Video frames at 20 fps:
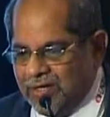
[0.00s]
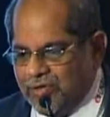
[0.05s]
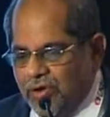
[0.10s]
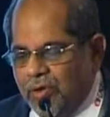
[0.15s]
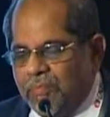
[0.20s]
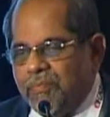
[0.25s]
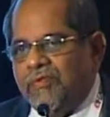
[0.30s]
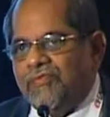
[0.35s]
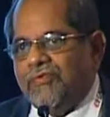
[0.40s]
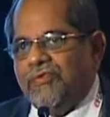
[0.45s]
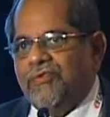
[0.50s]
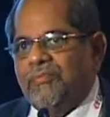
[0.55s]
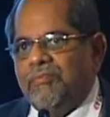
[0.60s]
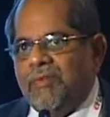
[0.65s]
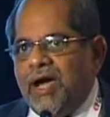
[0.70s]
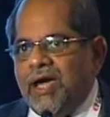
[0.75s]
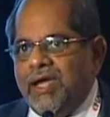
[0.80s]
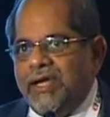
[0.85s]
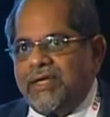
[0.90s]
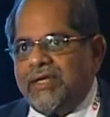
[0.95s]
top of our
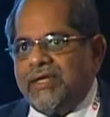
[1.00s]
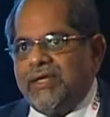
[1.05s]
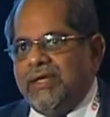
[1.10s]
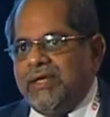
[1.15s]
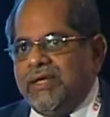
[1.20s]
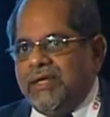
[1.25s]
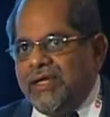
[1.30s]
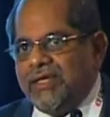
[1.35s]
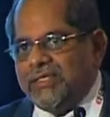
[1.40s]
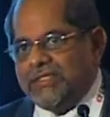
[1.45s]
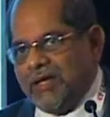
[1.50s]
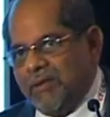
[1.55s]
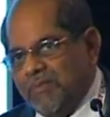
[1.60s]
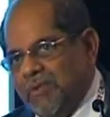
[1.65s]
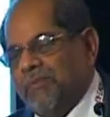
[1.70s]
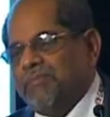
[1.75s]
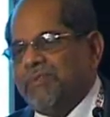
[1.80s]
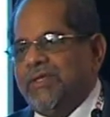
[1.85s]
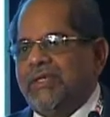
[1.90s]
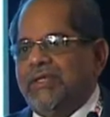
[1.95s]
mind. Some
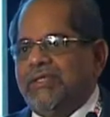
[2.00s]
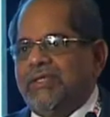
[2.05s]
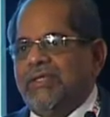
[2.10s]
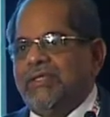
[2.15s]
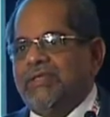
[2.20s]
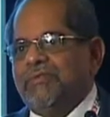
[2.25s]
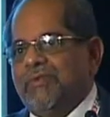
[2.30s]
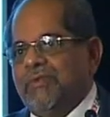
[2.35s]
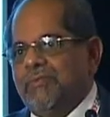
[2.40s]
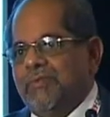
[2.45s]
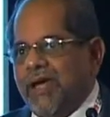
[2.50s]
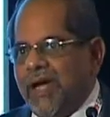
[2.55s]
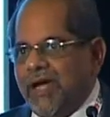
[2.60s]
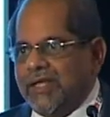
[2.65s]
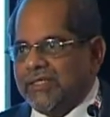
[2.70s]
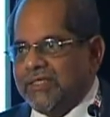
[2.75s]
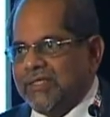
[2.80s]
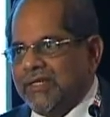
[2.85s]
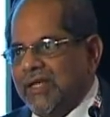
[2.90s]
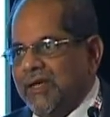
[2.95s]
of these things will be
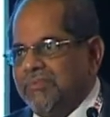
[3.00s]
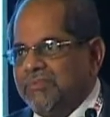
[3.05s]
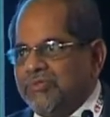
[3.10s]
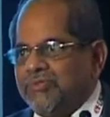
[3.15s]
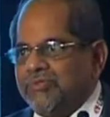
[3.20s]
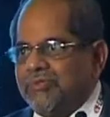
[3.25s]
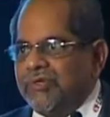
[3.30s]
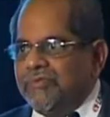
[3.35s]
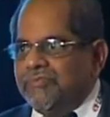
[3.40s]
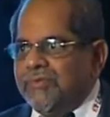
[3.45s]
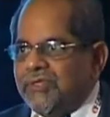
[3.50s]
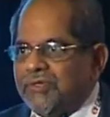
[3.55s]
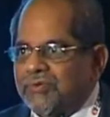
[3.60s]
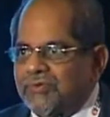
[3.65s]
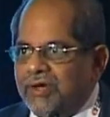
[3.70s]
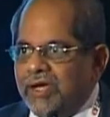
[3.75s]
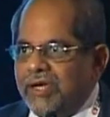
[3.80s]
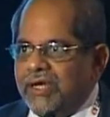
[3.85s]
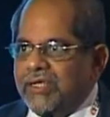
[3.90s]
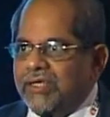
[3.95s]
answered, I'm sure, with
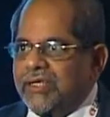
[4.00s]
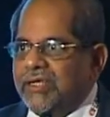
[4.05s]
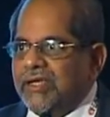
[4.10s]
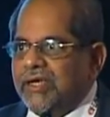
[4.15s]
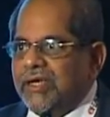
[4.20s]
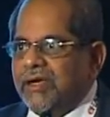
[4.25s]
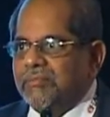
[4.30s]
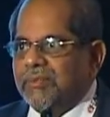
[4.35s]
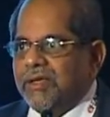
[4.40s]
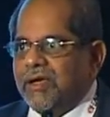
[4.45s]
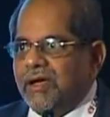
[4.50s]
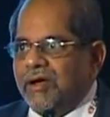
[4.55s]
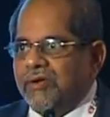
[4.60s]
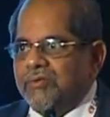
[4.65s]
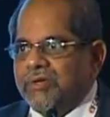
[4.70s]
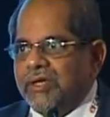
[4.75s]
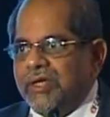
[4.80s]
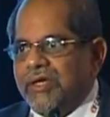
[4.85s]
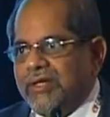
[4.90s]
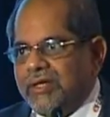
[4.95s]
UID coming
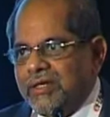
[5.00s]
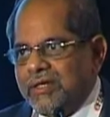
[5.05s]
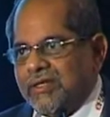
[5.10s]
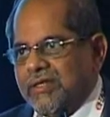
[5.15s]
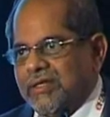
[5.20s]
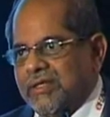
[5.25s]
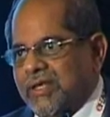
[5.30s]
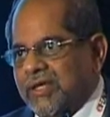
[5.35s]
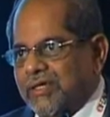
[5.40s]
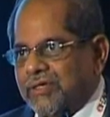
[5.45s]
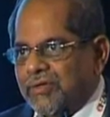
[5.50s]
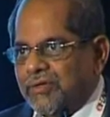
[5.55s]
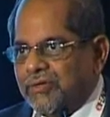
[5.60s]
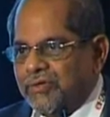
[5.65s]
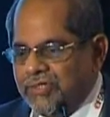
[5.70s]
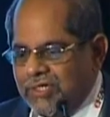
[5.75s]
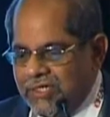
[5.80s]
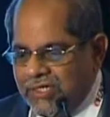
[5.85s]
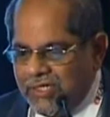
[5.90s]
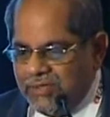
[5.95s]
out and
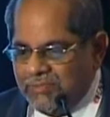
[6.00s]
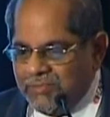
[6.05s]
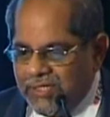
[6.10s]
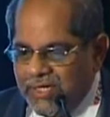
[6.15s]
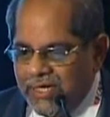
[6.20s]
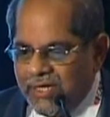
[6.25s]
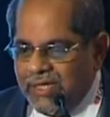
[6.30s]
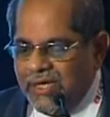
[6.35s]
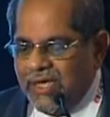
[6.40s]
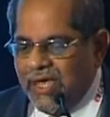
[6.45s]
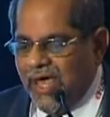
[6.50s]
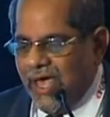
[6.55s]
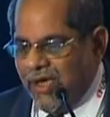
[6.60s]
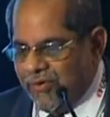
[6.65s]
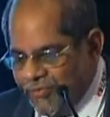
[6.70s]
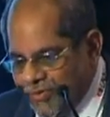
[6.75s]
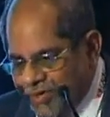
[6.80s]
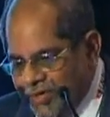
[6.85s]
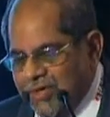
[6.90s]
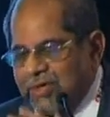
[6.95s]
technology teams that they
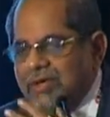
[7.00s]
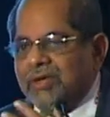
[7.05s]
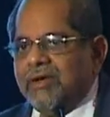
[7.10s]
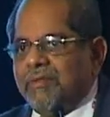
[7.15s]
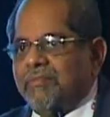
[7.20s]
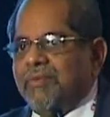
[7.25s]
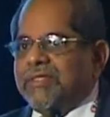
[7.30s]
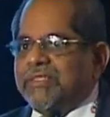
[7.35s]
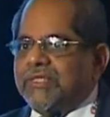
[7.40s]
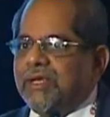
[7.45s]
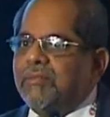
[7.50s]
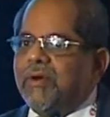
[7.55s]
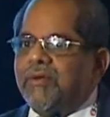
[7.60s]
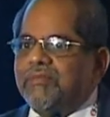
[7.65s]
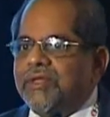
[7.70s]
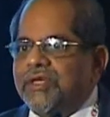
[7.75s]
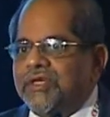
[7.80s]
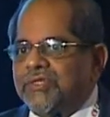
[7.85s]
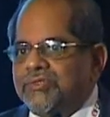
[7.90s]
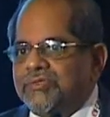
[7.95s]
have. But some
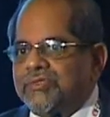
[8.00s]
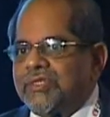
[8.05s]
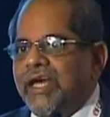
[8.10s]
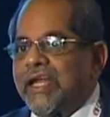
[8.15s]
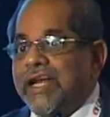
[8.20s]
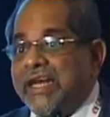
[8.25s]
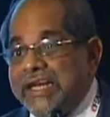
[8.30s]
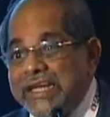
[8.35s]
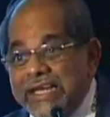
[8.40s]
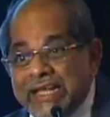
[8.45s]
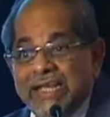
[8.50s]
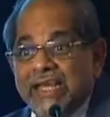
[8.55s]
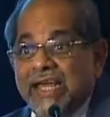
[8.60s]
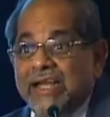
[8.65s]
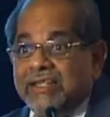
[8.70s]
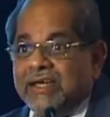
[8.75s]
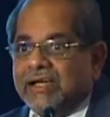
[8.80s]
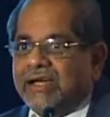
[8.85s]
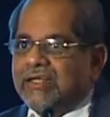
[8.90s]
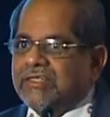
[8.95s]
of the issues are really
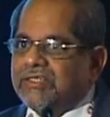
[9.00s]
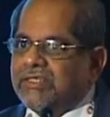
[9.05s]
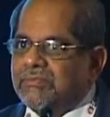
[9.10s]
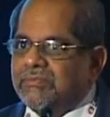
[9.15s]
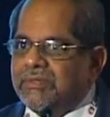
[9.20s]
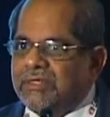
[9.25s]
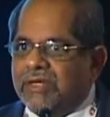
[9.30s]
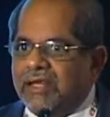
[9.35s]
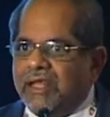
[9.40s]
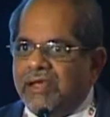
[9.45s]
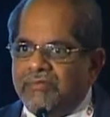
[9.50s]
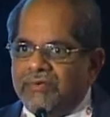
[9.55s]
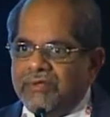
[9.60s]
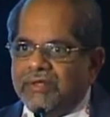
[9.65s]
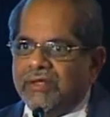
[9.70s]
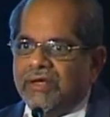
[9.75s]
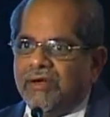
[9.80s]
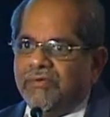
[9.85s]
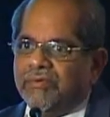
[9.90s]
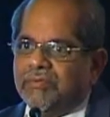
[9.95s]
at the customer
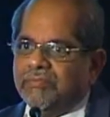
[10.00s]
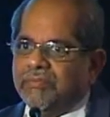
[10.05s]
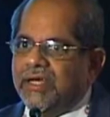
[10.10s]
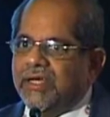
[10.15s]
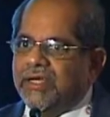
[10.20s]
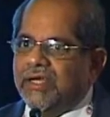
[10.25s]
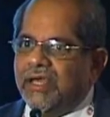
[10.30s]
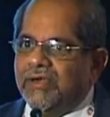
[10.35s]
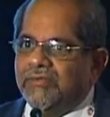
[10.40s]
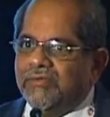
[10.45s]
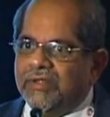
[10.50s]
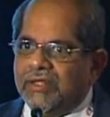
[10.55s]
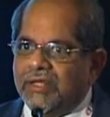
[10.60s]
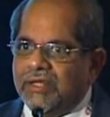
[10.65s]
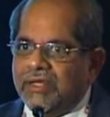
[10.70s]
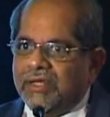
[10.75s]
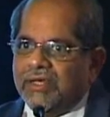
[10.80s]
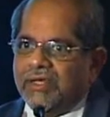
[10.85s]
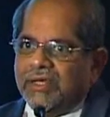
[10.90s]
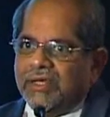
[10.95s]
level, government level,